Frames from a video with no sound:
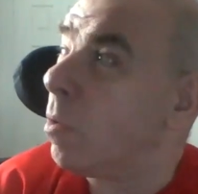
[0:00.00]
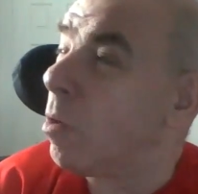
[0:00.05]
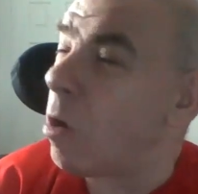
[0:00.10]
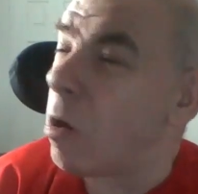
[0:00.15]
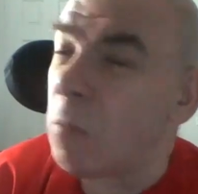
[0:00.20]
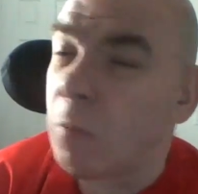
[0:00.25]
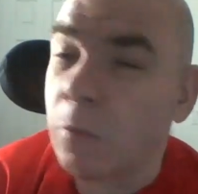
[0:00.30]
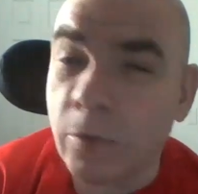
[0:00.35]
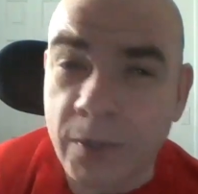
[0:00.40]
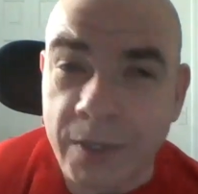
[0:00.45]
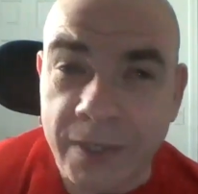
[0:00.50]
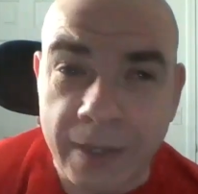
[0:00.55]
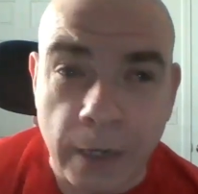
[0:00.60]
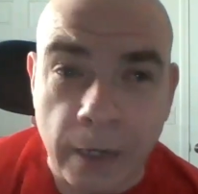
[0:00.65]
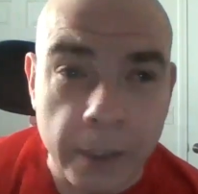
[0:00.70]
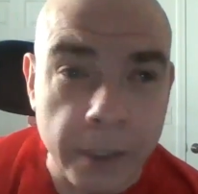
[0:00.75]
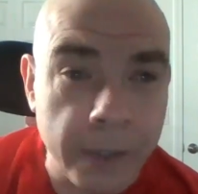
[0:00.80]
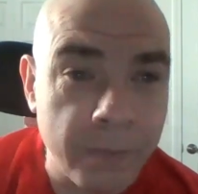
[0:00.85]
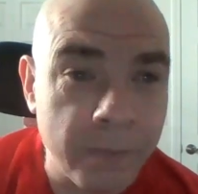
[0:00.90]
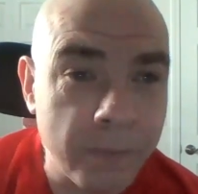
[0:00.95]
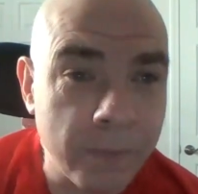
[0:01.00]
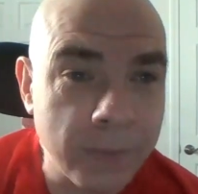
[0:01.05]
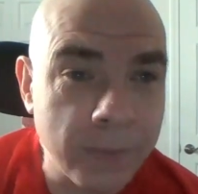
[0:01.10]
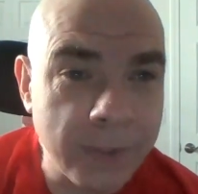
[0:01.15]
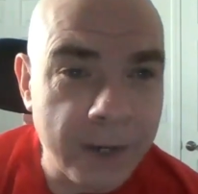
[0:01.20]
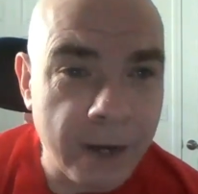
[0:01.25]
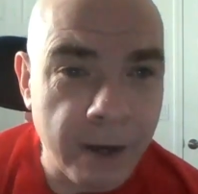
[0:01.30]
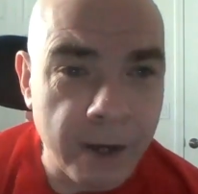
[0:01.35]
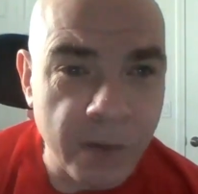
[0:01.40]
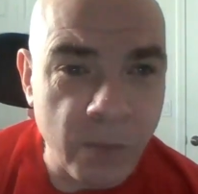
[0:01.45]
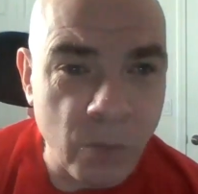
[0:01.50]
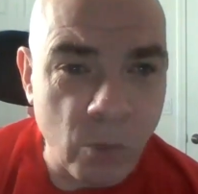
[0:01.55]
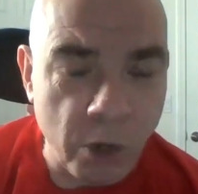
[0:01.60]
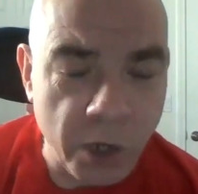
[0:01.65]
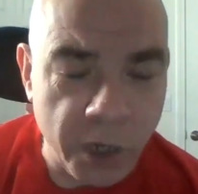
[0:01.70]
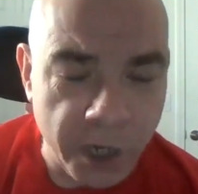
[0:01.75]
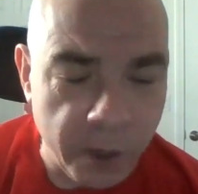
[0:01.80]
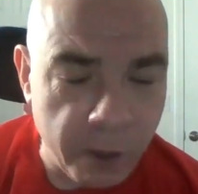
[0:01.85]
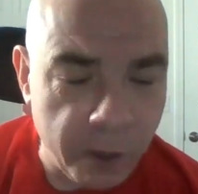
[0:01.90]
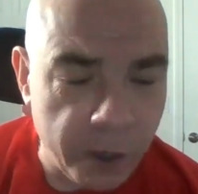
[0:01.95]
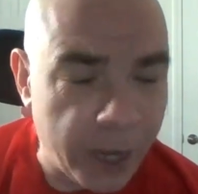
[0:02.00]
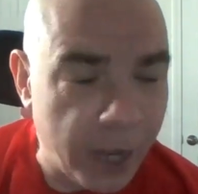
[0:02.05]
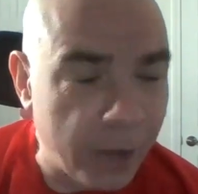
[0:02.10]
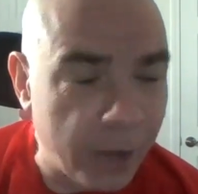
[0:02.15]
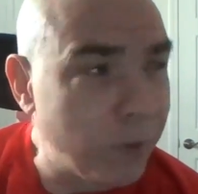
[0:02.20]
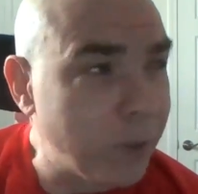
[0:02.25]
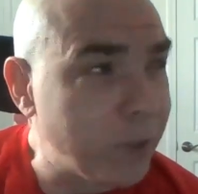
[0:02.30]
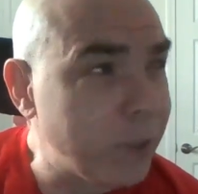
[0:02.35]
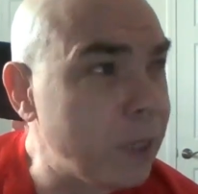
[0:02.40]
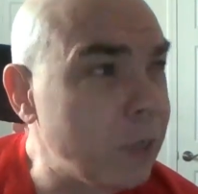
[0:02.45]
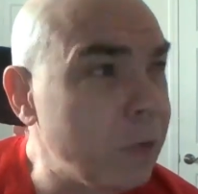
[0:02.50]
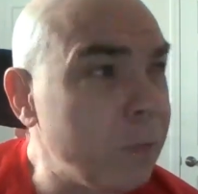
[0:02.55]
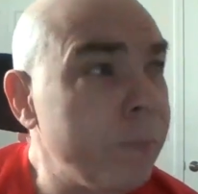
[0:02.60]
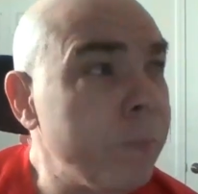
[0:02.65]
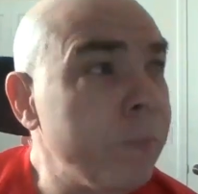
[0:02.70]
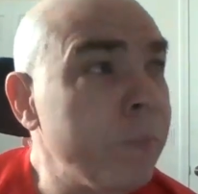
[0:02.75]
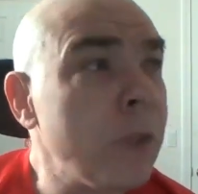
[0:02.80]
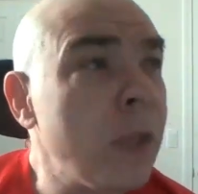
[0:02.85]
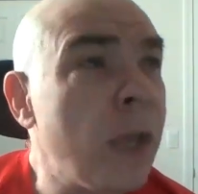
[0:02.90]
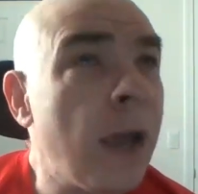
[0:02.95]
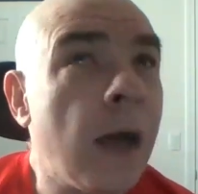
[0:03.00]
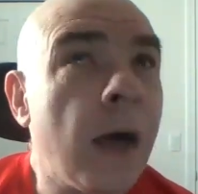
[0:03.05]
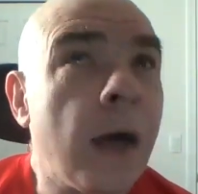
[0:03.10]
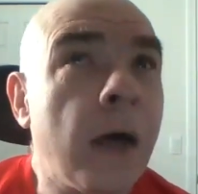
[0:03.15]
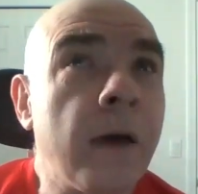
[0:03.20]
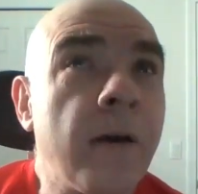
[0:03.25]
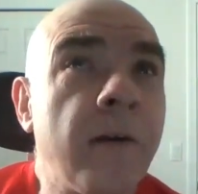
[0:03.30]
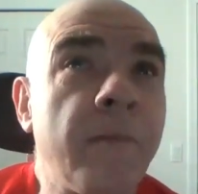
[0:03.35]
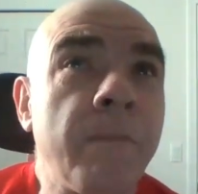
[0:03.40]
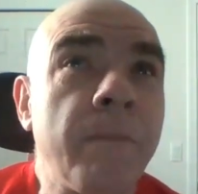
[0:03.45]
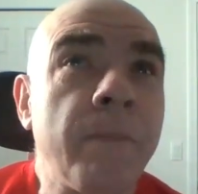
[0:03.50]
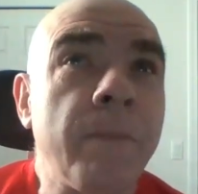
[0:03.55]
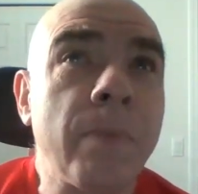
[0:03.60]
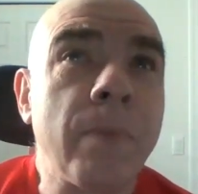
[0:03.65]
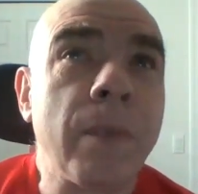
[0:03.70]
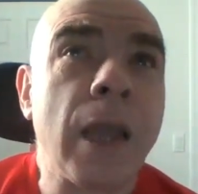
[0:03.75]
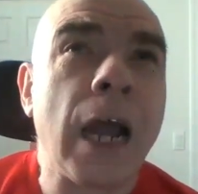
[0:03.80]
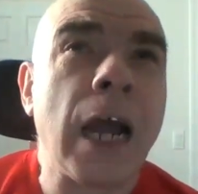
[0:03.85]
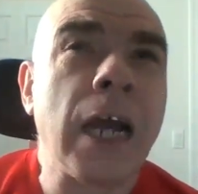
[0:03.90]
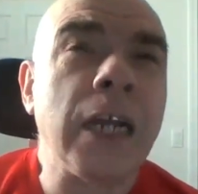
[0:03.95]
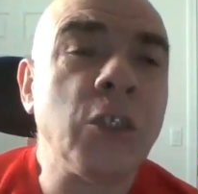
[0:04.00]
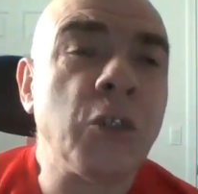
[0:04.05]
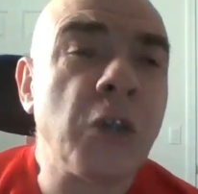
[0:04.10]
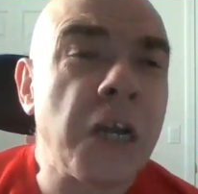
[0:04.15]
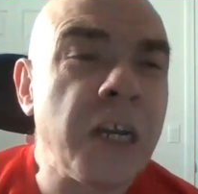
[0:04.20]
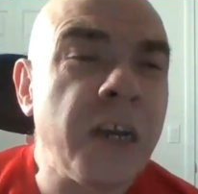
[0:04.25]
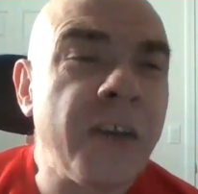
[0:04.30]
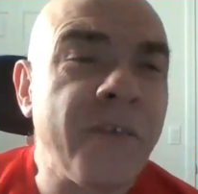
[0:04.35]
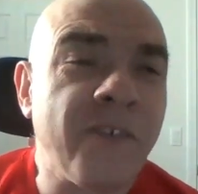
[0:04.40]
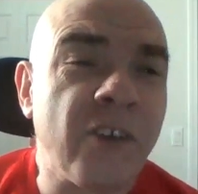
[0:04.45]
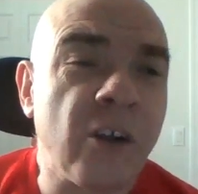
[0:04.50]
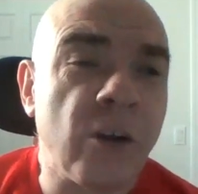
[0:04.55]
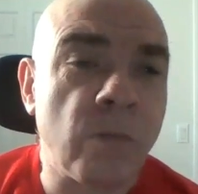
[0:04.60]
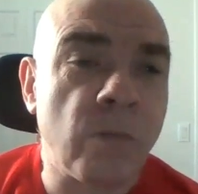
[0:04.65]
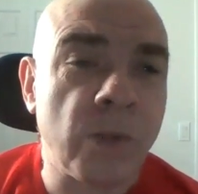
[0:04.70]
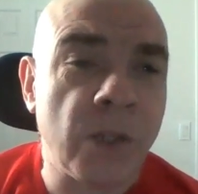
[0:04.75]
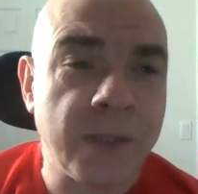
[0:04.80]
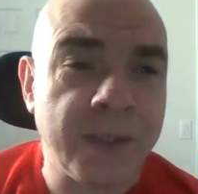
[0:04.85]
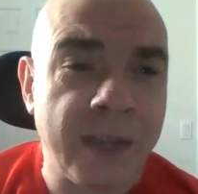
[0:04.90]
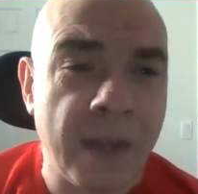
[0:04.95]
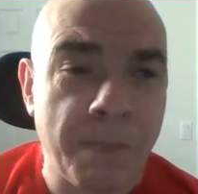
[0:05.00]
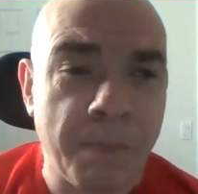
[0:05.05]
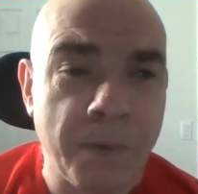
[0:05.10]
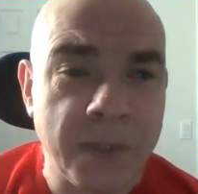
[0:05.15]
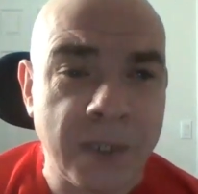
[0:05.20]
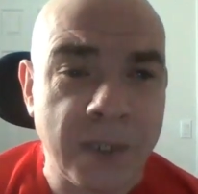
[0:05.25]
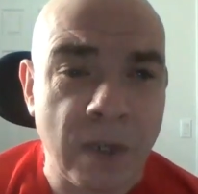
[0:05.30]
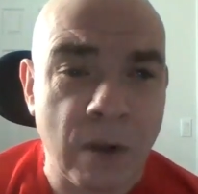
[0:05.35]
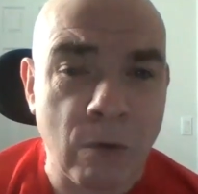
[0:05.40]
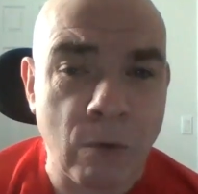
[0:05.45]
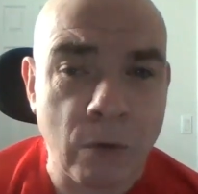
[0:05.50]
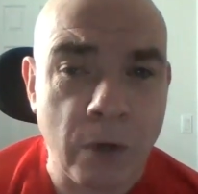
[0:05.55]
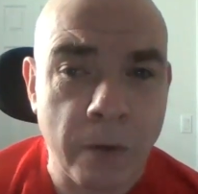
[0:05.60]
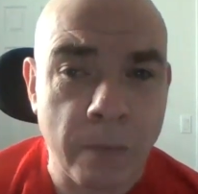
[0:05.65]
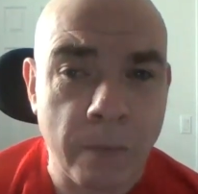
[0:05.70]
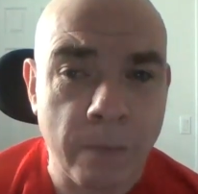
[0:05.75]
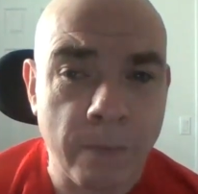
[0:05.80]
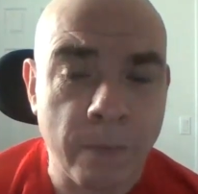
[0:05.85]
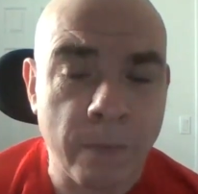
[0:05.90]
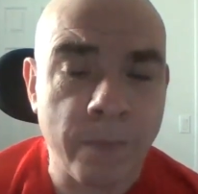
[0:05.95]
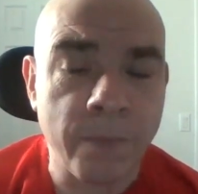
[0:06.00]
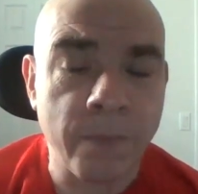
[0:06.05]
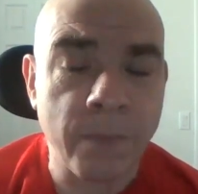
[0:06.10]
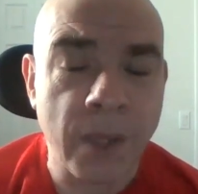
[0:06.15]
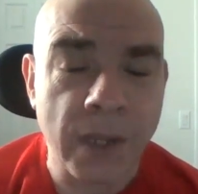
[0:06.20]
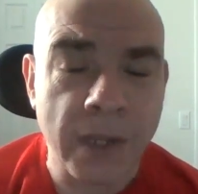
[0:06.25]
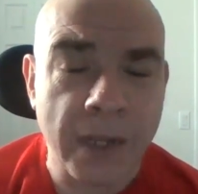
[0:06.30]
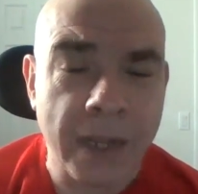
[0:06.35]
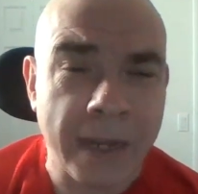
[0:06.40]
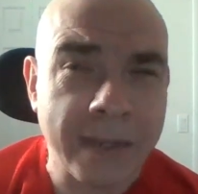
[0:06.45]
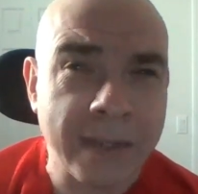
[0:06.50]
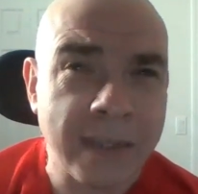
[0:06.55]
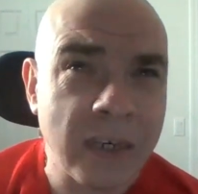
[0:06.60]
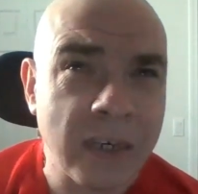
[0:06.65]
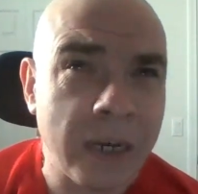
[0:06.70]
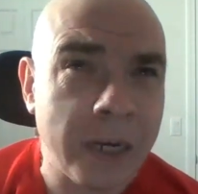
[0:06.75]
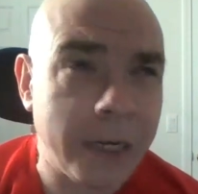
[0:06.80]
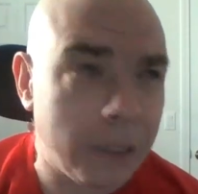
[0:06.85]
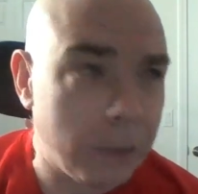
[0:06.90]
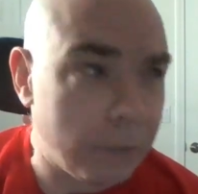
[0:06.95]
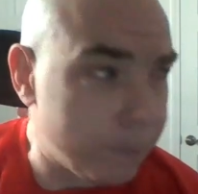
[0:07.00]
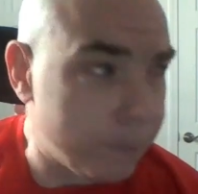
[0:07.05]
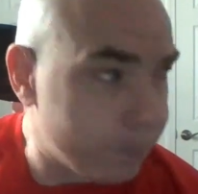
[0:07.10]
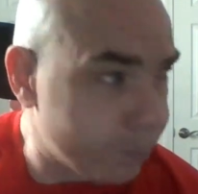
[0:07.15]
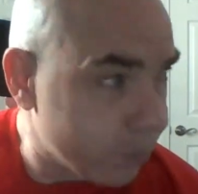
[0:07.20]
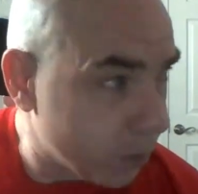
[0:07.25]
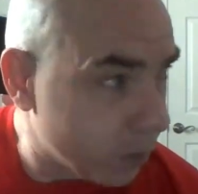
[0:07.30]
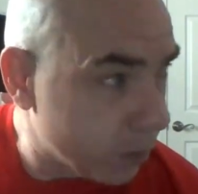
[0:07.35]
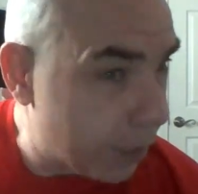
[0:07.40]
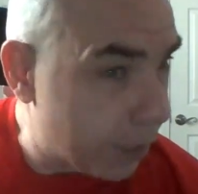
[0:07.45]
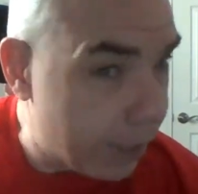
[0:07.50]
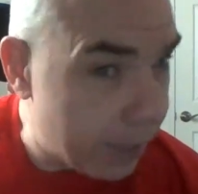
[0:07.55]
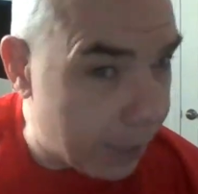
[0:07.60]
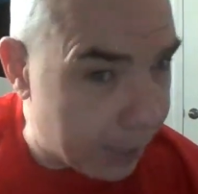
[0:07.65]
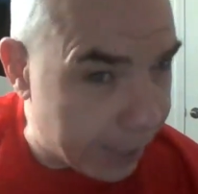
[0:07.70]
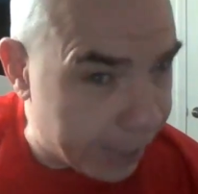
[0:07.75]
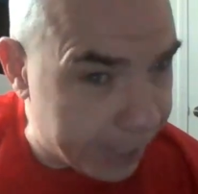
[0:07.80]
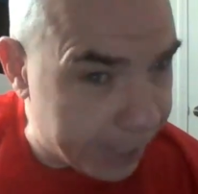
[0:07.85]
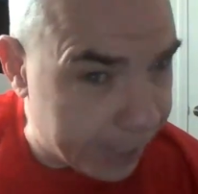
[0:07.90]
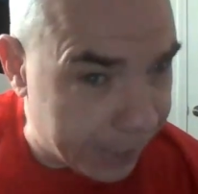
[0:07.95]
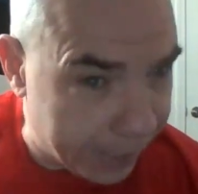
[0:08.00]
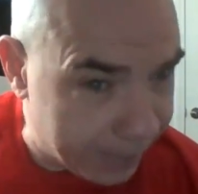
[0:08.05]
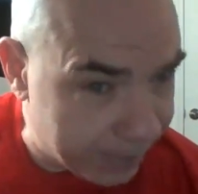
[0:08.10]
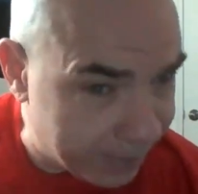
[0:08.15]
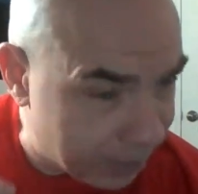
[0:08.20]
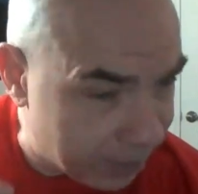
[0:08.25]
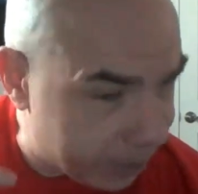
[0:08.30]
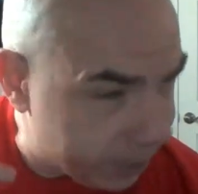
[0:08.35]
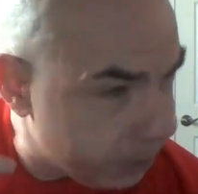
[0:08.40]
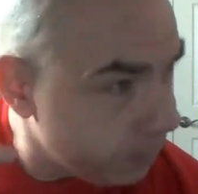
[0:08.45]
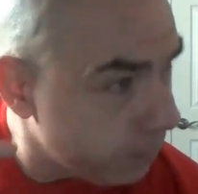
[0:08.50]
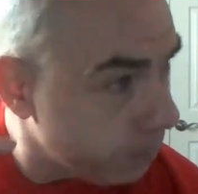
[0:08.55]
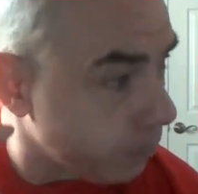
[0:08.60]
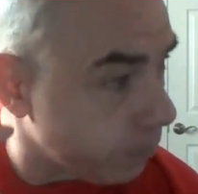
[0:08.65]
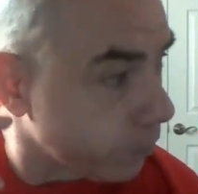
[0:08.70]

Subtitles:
almost sunny Saturday morning here in Edmonton. Um, I tried to film this episode last night, late last night,